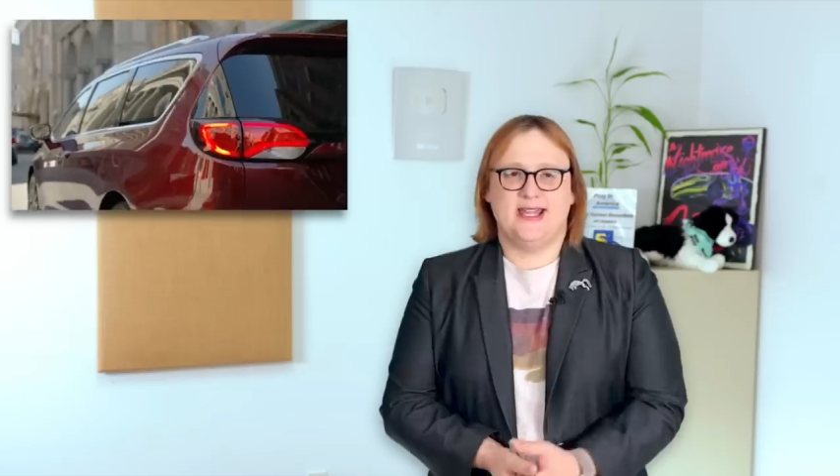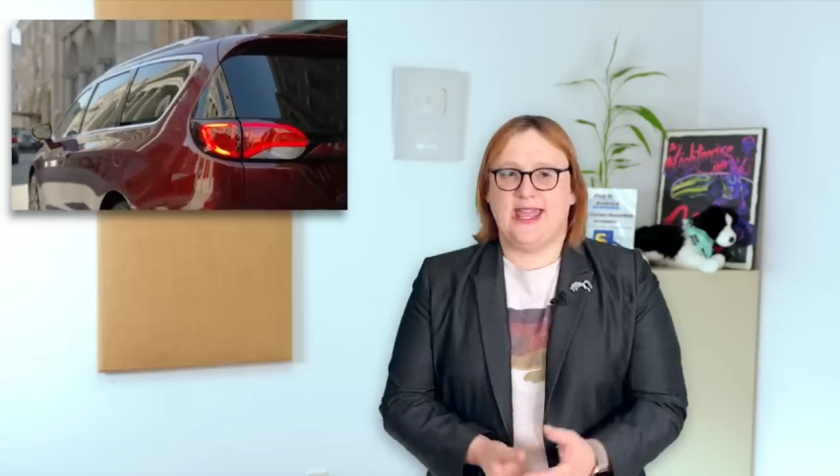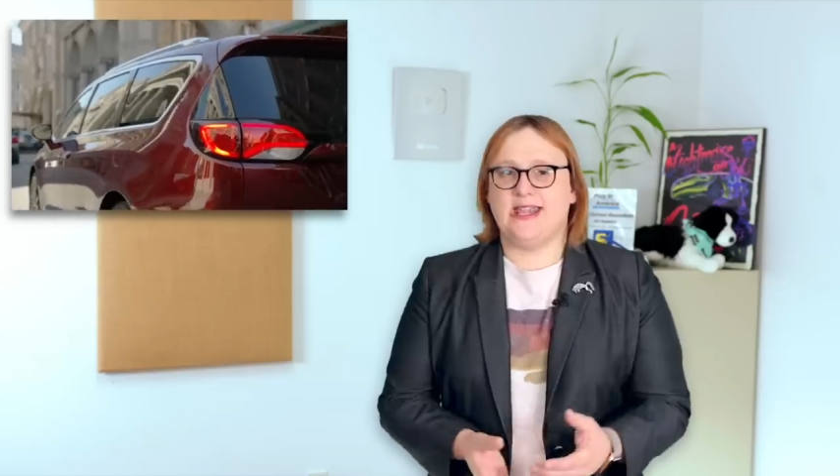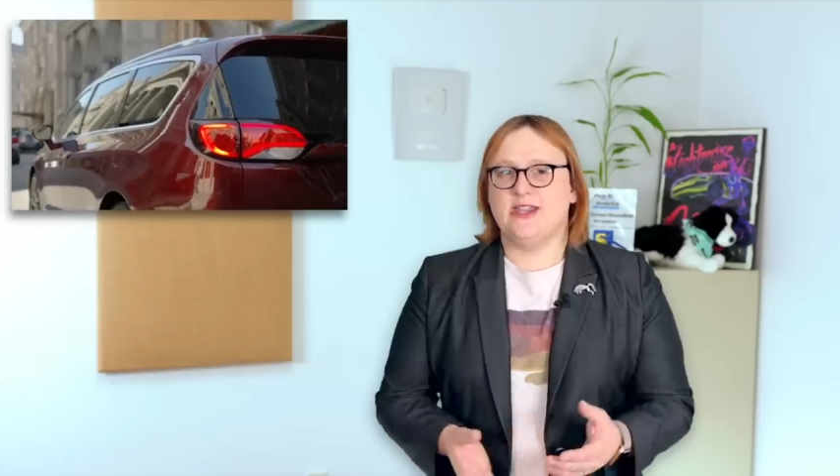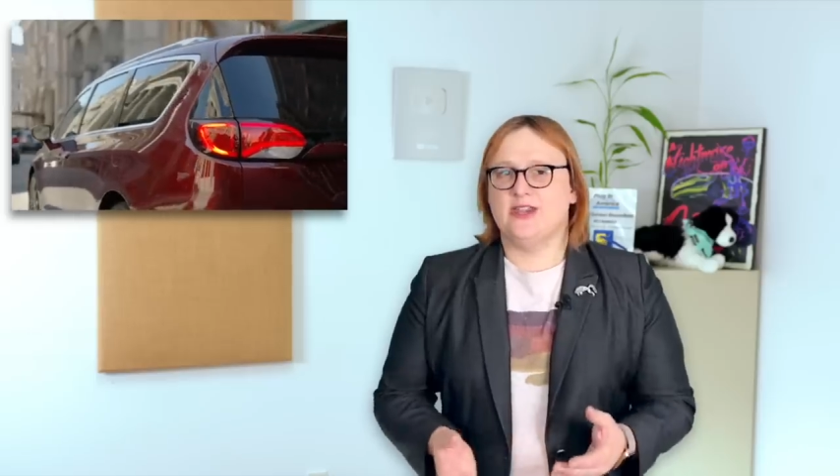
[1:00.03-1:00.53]

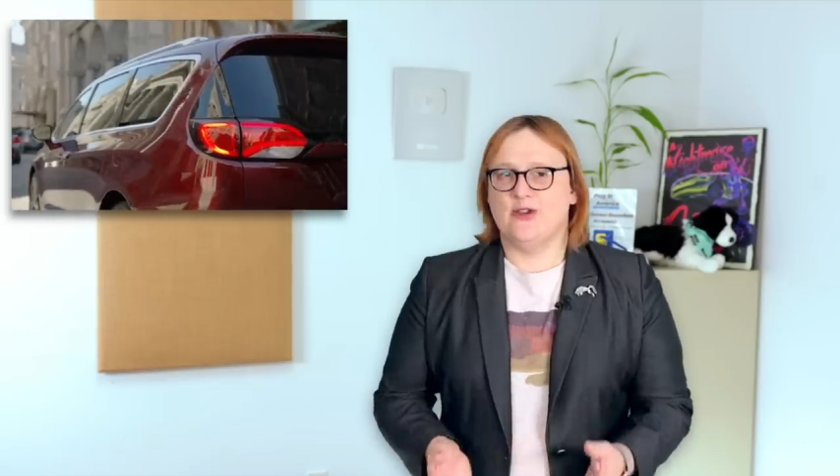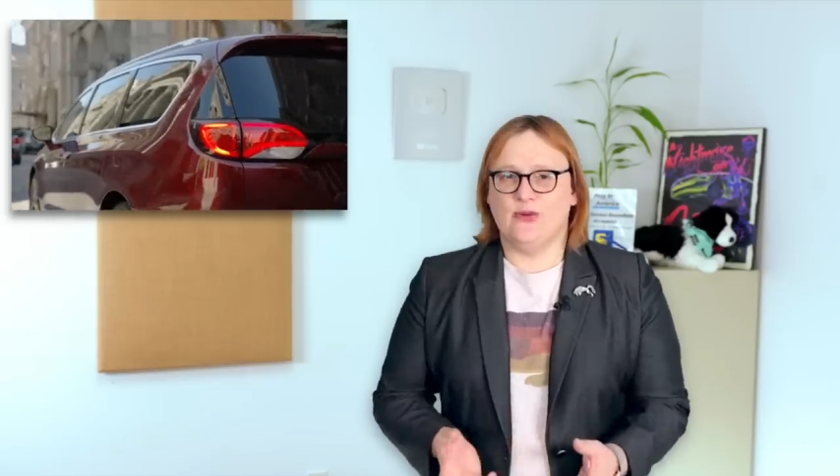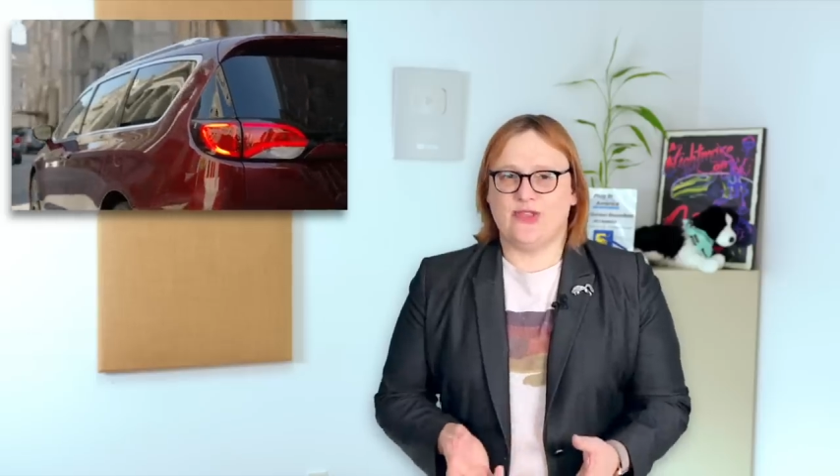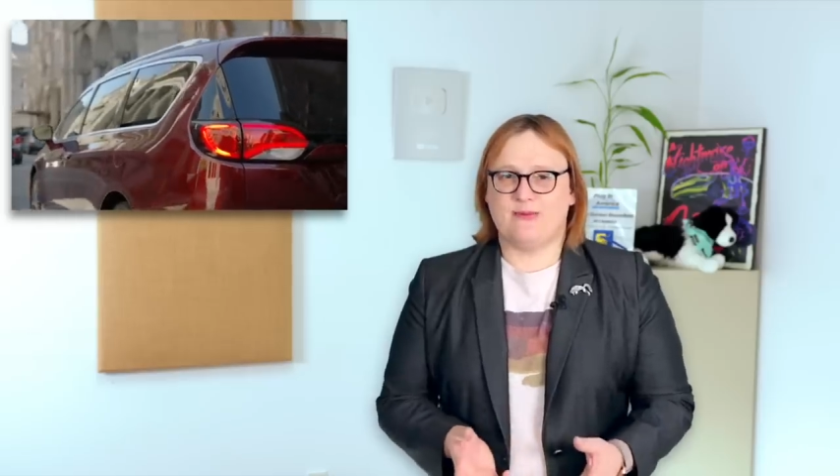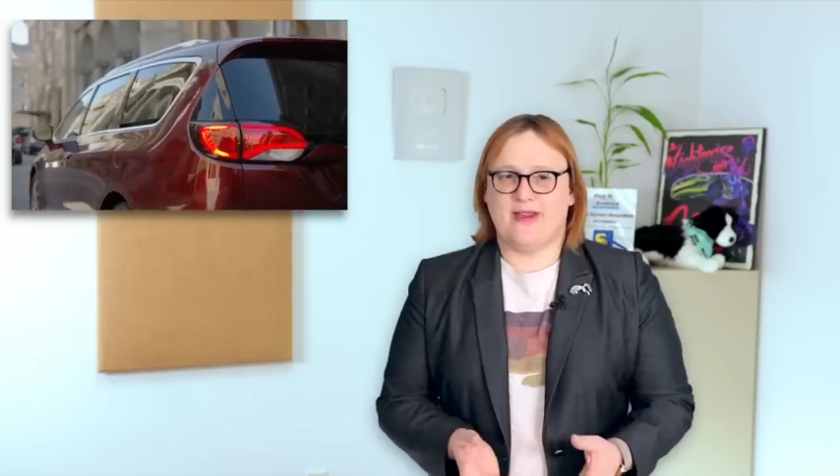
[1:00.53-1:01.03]
In
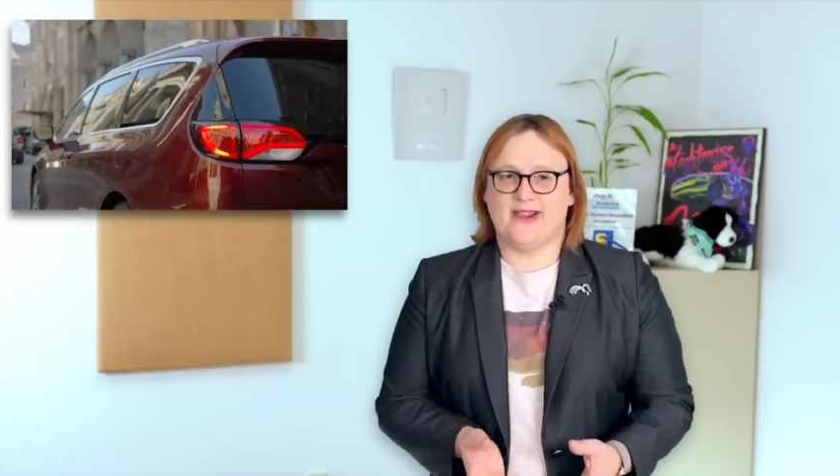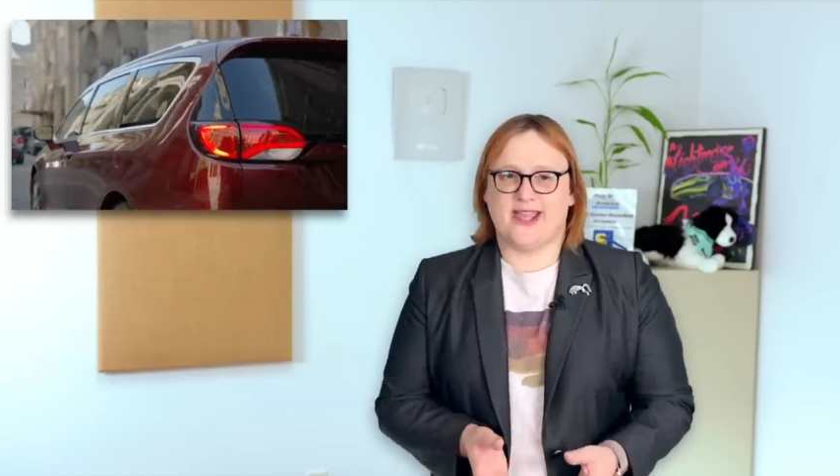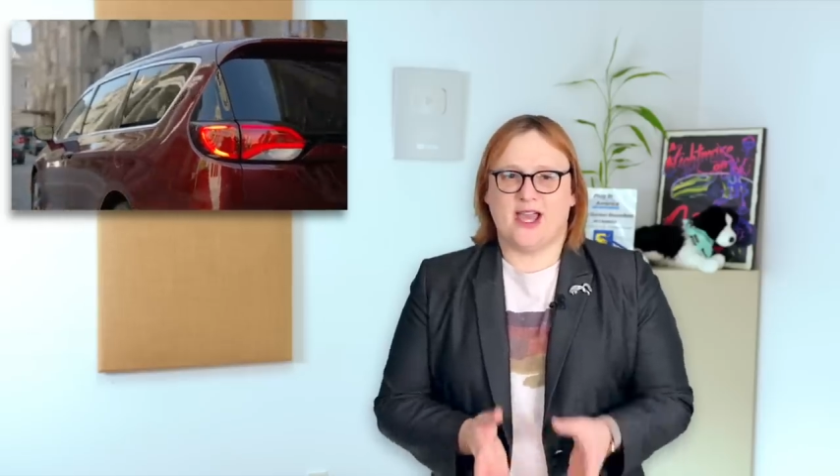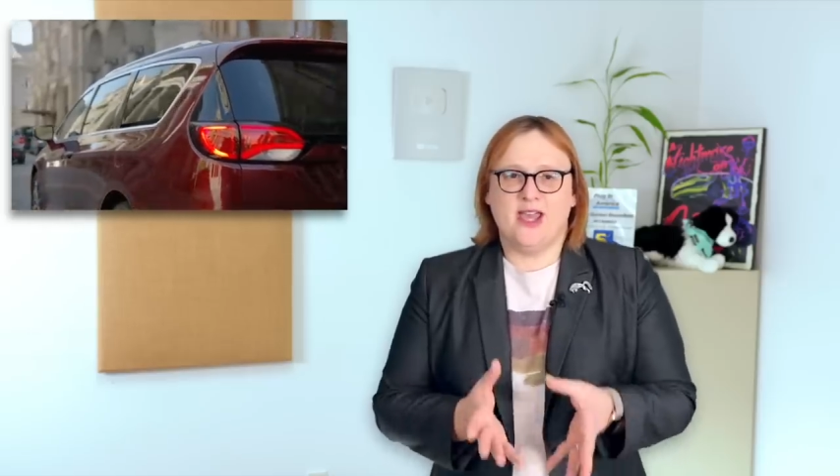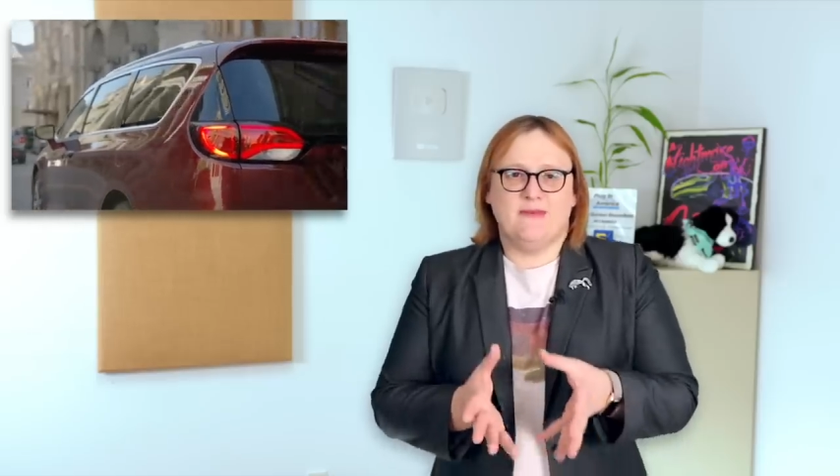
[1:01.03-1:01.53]
North
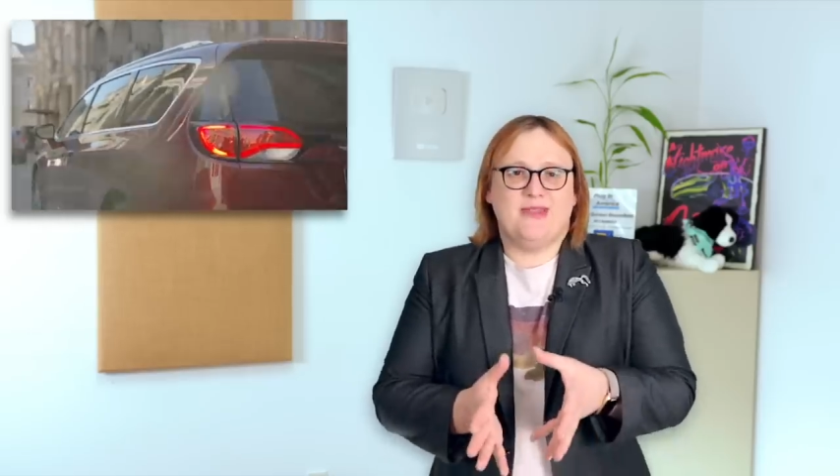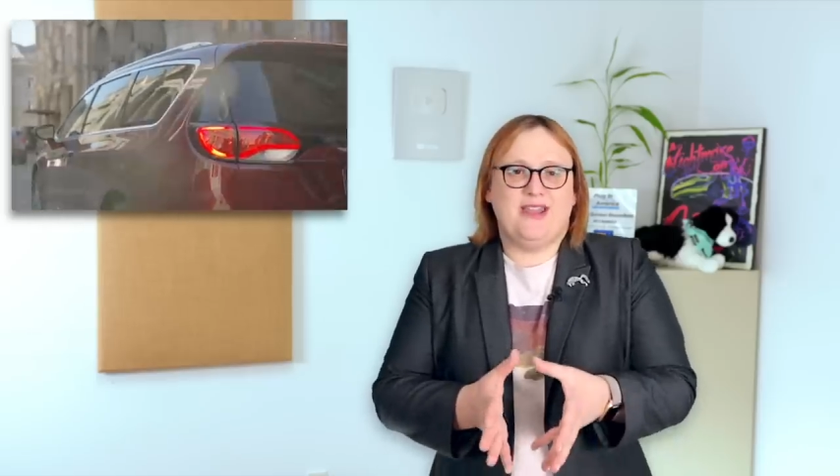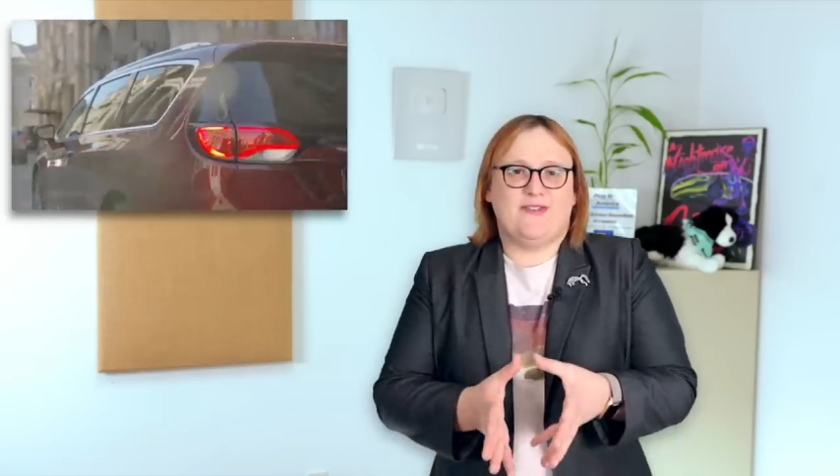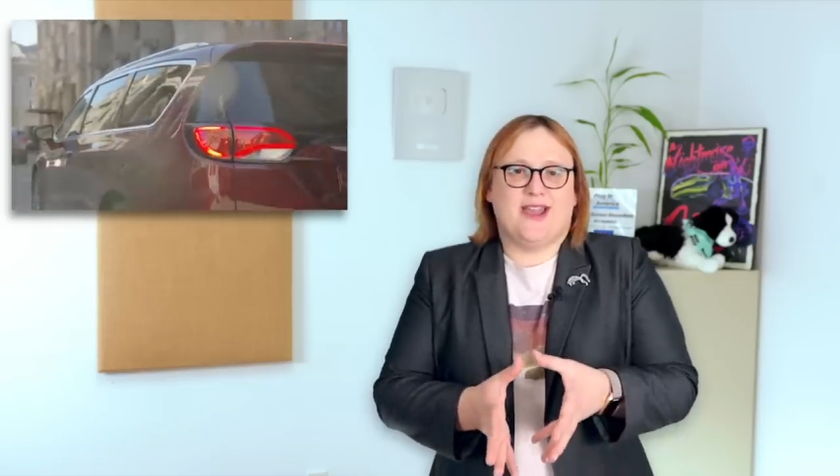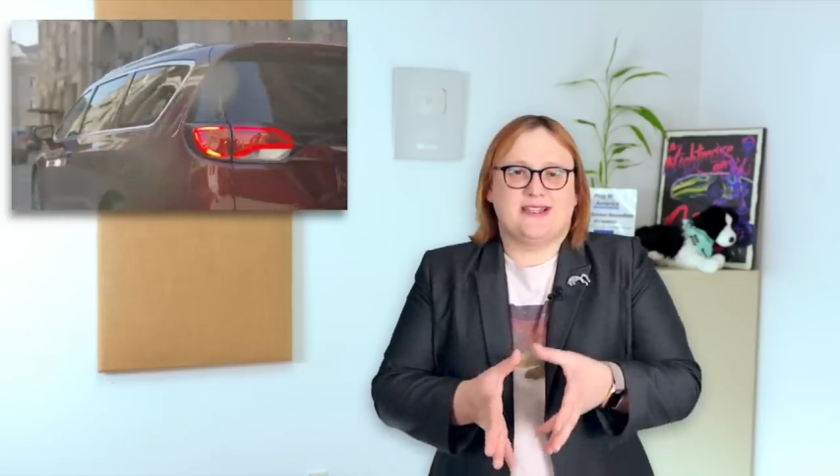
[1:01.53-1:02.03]
America,
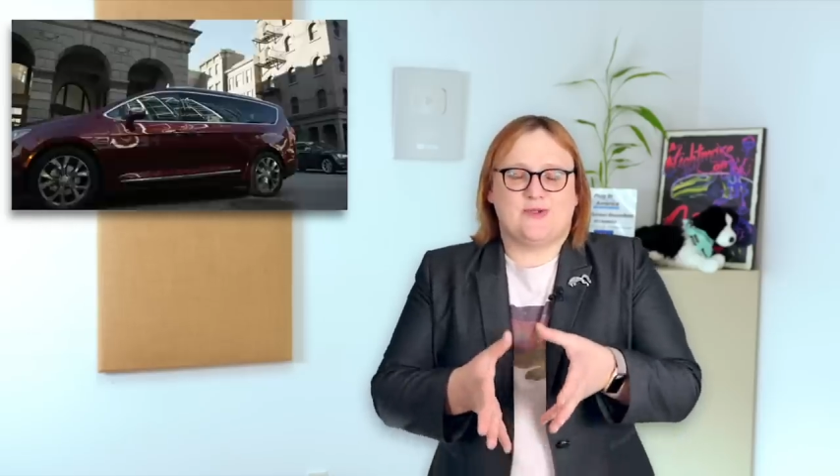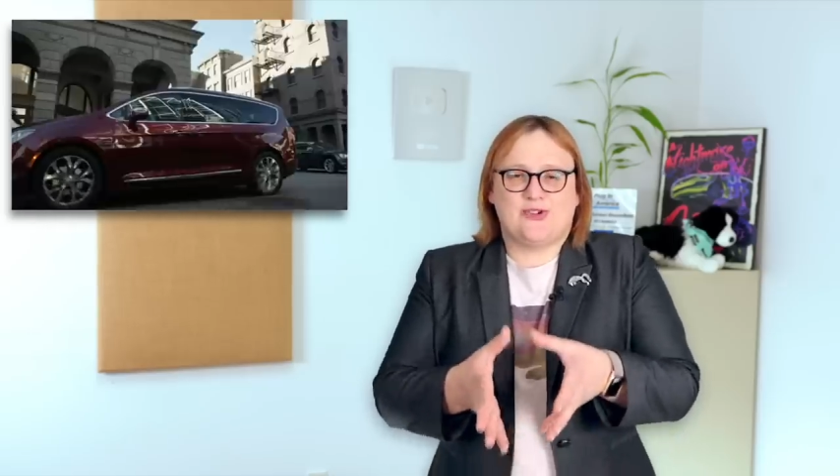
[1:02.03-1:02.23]
minivans